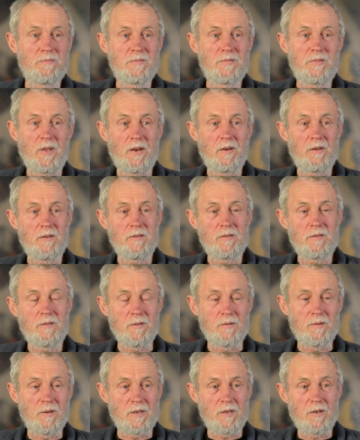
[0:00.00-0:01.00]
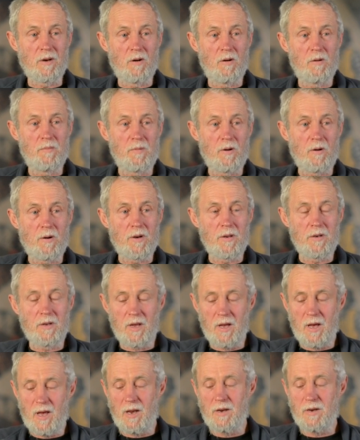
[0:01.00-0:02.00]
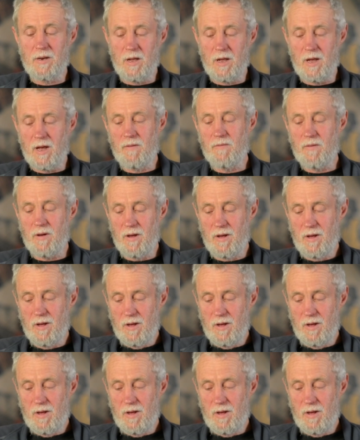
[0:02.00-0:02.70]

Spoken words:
dentist or a gold miner, you had to have a